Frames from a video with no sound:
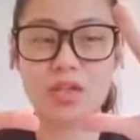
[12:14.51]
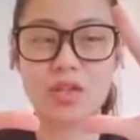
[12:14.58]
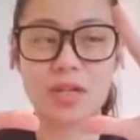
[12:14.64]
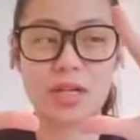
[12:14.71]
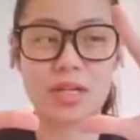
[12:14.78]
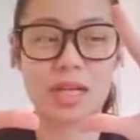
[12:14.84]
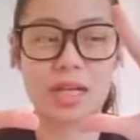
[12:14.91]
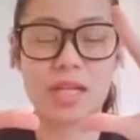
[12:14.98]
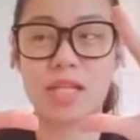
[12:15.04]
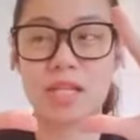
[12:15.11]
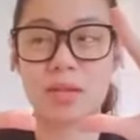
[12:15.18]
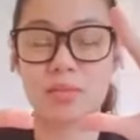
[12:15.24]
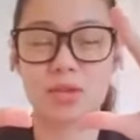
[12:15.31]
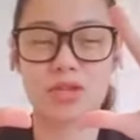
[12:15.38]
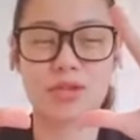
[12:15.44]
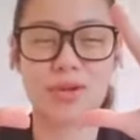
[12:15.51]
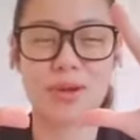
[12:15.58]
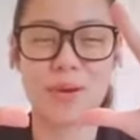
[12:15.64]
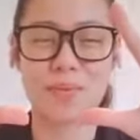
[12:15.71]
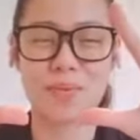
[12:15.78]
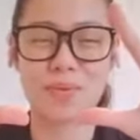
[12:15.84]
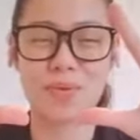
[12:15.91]
Try to get symmetry
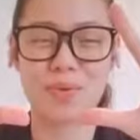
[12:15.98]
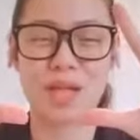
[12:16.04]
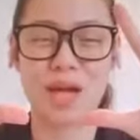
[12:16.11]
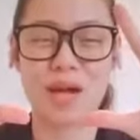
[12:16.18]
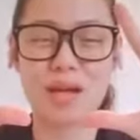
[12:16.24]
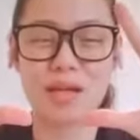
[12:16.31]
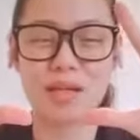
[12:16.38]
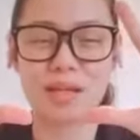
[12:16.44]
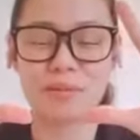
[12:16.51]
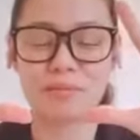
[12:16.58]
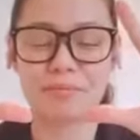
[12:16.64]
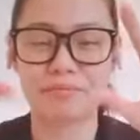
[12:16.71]
on both sides.